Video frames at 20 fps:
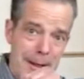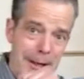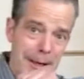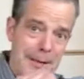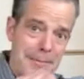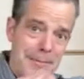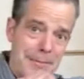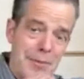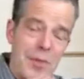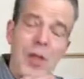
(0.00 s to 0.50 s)

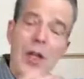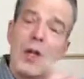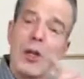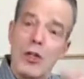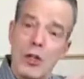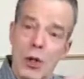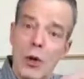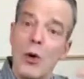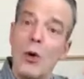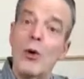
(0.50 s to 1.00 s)
okay?
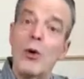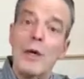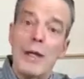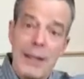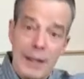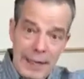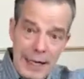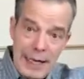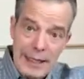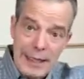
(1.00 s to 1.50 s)
So
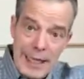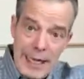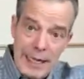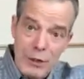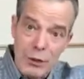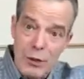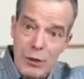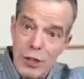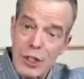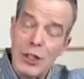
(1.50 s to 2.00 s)
that
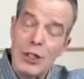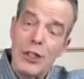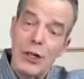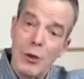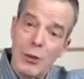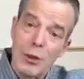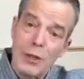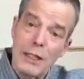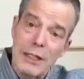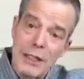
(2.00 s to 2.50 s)
cat goes in there,
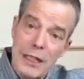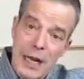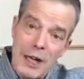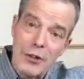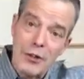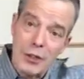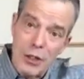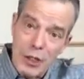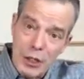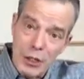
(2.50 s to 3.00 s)
and what the
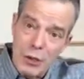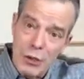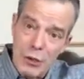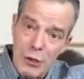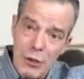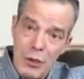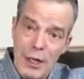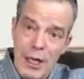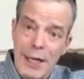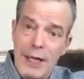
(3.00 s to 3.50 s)
doctor can
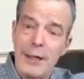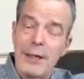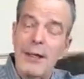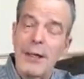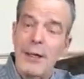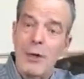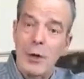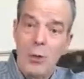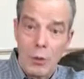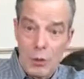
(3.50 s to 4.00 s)
do then,
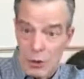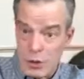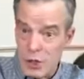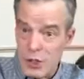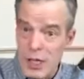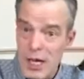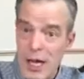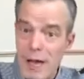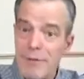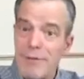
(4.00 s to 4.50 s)
or the
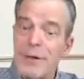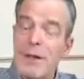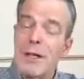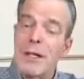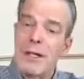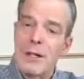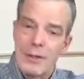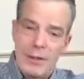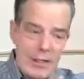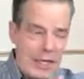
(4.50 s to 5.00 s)
staff,
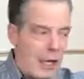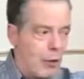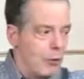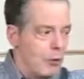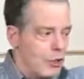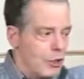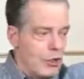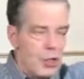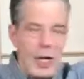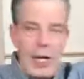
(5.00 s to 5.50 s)

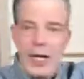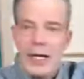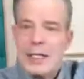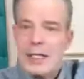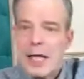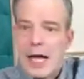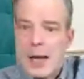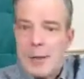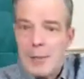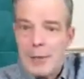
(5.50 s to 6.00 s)
towel is on
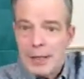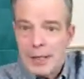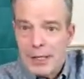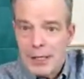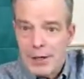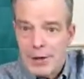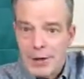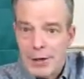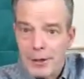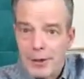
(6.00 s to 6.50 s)
top of the
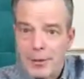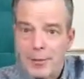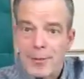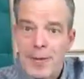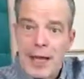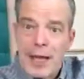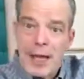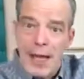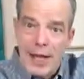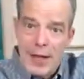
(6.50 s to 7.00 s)
carrier,
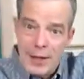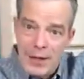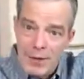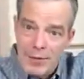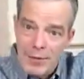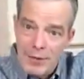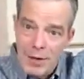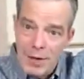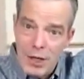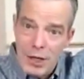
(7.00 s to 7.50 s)
and they
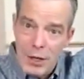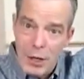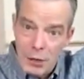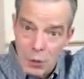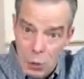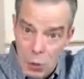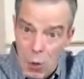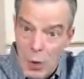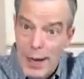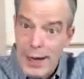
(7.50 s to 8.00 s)
very
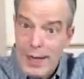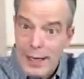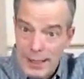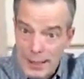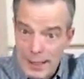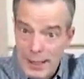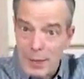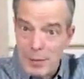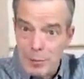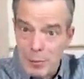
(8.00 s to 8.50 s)

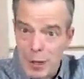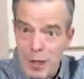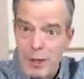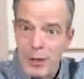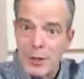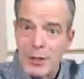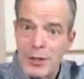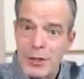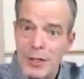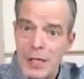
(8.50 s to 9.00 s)
quietly
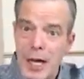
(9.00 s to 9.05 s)
unbuckle the